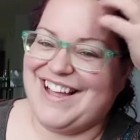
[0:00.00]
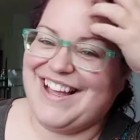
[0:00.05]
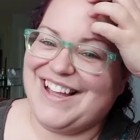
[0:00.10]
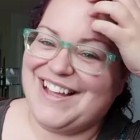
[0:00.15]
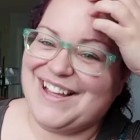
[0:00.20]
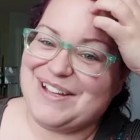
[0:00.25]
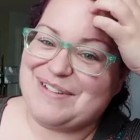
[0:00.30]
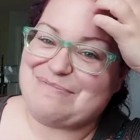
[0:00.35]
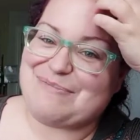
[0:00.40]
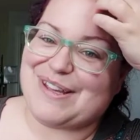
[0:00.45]

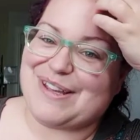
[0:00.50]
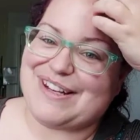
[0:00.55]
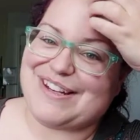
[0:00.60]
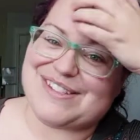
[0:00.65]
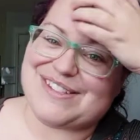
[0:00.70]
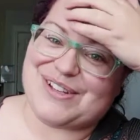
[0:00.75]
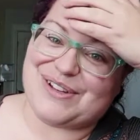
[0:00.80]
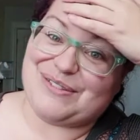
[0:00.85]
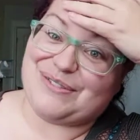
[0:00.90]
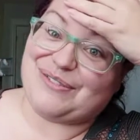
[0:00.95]
made us
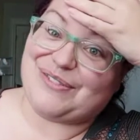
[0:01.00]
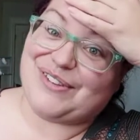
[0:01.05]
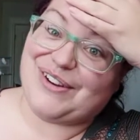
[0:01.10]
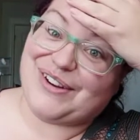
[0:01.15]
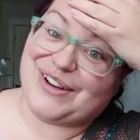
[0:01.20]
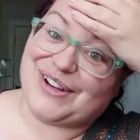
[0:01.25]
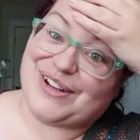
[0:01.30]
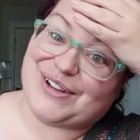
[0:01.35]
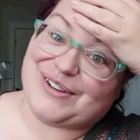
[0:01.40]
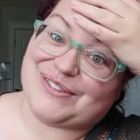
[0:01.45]
all very
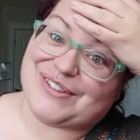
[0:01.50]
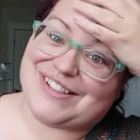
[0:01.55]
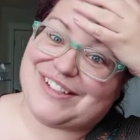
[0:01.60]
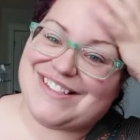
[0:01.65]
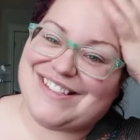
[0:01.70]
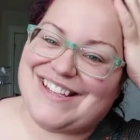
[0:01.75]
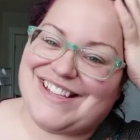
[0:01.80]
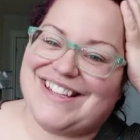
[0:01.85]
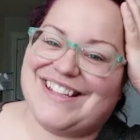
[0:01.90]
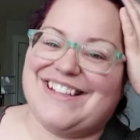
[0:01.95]
nervous.
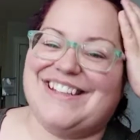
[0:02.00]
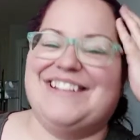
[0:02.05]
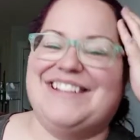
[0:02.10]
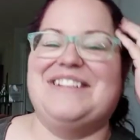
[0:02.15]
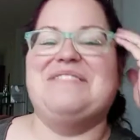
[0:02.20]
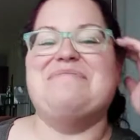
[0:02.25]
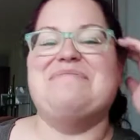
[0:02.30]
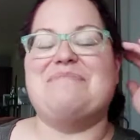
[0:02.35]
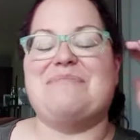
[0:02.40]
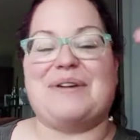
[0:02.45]

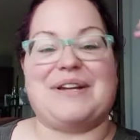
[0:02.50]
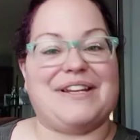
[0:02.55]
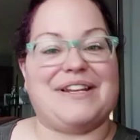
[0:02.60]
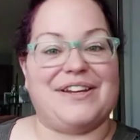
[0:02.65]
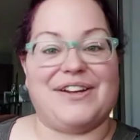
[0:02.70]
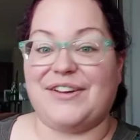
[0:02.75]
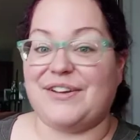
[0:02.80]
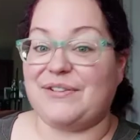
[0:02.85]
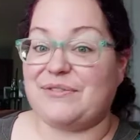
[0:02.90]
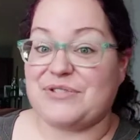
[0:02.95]
But
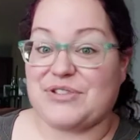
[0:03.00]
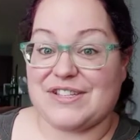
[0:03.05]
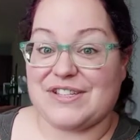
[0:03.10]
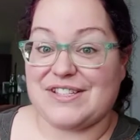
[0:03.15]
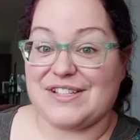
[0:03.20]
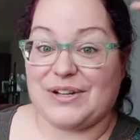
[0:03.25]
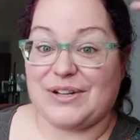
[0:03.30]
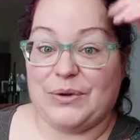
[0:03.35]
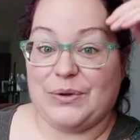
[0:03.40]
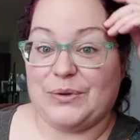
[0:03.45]
no, it was just a
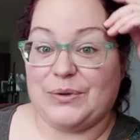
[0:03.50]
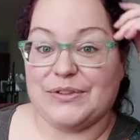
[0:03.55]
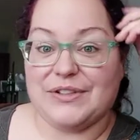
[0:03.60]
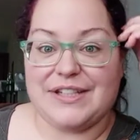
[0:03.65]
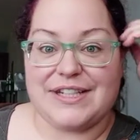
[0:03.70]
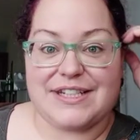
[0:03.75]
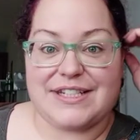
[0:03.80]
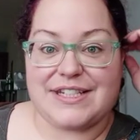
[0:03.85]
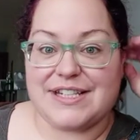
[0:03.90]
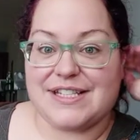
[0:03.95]
cold.
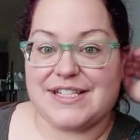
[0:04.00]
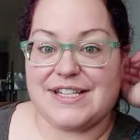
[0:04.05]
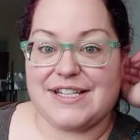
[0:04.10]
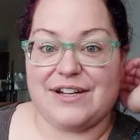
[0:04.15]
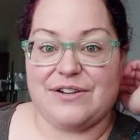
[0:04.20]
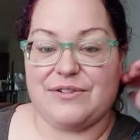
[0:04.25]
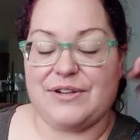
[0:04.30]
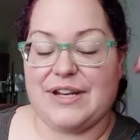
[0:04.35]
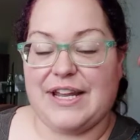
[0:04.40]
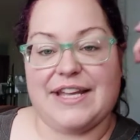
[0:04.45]
He tested
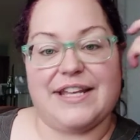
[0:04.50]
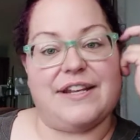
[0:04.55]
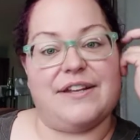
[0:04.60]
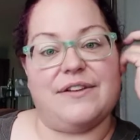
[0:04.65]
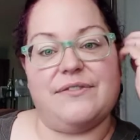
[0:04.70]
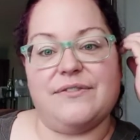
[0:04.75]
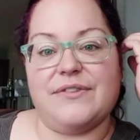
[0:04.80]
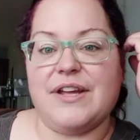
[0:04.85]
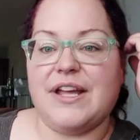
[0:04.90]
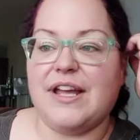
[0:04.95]
out
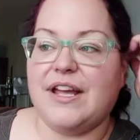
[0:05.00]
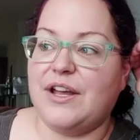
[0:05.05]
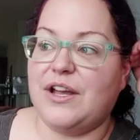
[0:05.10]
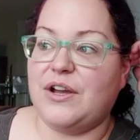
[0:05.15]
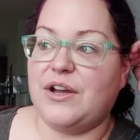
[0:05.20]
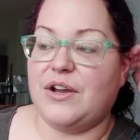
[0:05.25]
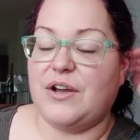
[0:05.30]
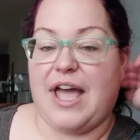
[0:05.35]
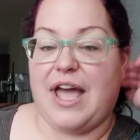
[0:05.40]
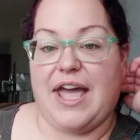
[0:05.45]
negative,
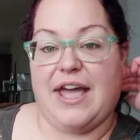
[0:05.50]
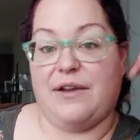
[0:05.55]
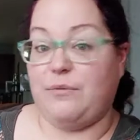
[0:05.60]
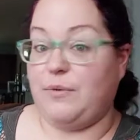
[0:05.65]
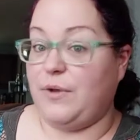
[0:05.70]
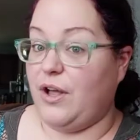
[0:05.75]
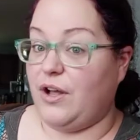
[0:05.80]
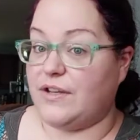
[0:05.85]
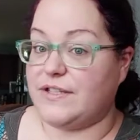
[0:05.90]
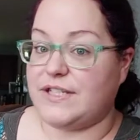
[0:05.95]
and we
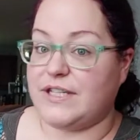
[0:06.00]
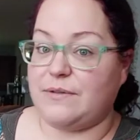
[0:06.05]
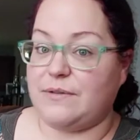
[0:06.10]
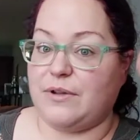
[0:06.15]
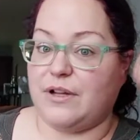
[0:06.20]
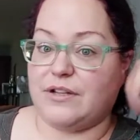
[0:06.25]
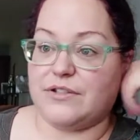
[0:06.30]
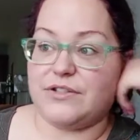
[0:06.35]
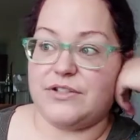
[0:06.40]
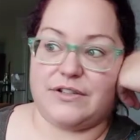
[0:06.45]
all did. We
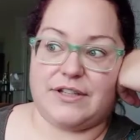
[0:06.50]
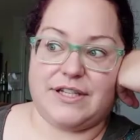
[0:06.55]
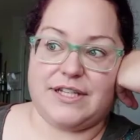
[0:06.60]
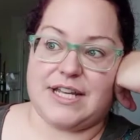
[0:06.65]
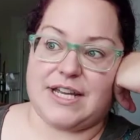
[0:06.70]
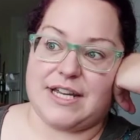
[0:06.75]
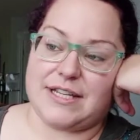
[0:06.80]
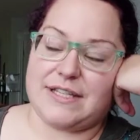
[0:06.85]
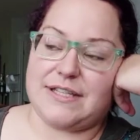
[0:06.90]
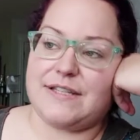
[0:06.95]
all took the
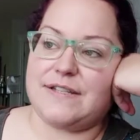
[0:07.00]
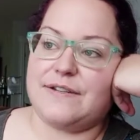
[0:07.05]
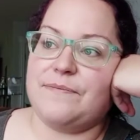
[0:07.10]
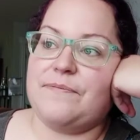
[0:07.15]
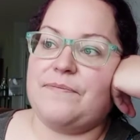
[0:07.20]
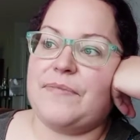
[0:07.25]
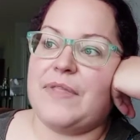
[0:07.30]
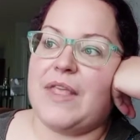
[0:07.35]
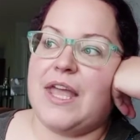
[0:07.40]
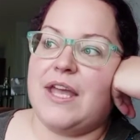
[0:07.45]
test.
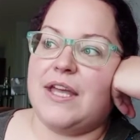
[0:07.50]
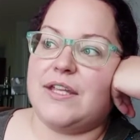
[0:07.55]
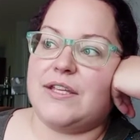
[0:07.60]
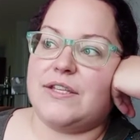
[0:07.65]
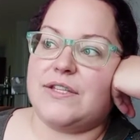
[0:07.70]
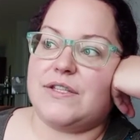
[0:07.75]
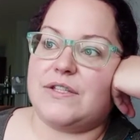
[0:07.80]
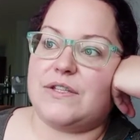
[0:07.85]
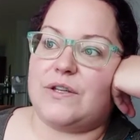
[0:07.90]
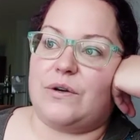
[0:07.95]

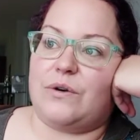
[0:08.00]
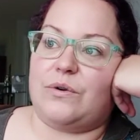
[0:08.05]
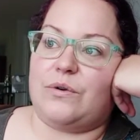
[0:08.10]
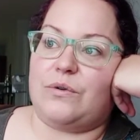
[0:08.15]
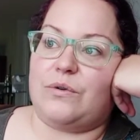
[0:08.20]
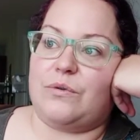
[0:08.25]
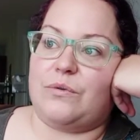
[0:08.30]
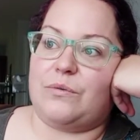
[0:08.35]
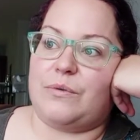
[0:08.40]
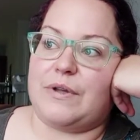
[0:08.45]

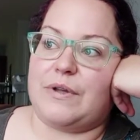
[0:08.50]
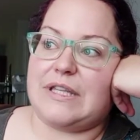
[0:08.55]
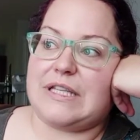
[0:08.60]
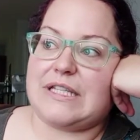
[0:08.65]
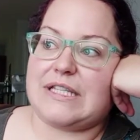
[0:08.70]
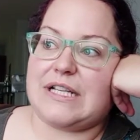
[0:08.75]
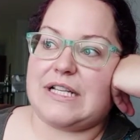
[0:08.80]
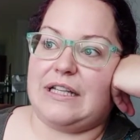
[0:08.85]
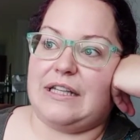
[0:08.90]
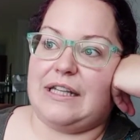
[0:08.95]
So with his
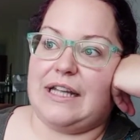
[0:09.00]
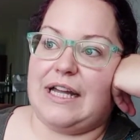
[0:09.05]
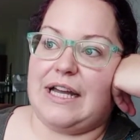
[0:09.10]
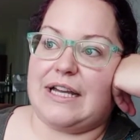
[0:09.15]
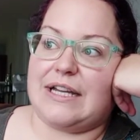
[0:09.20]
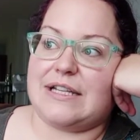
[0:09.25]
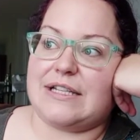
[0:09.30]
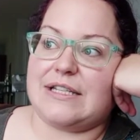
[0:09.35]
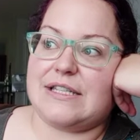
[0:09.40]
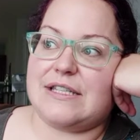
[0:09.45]

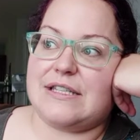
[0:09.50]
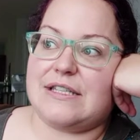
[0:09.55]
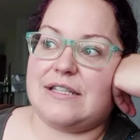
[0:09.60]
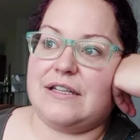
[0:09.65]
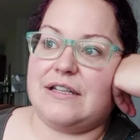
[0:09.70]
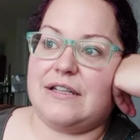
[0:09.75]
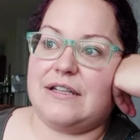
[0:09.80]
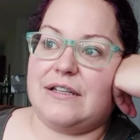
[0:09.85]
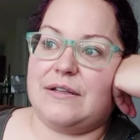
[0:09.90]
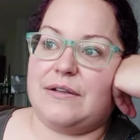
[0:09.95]
class,
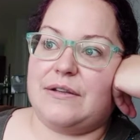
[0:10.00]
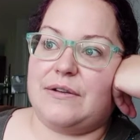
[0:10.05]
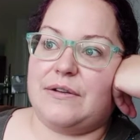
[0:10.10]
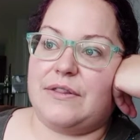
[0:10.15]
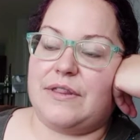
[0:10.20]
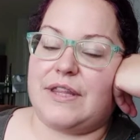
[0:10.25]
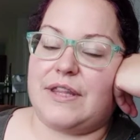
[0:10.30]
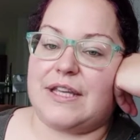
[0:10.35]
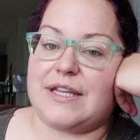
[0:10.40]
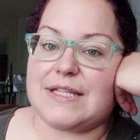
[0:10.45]

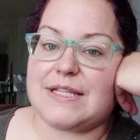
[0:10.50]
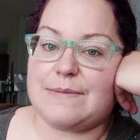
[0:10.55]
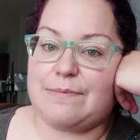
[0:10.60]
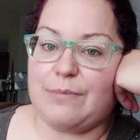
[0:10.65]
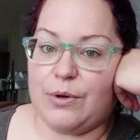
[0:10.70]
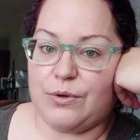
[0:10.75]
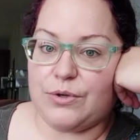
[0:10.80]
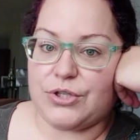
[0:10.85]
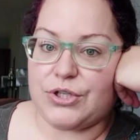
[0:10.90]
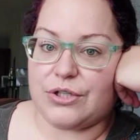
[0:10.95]
the
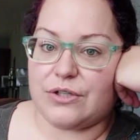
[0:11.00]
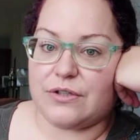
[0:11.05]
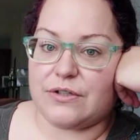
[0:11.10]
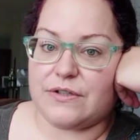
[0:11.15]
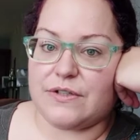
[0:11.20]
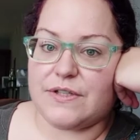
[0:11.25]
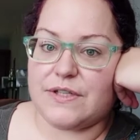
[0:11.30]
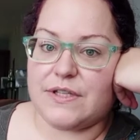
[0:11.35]
exposures,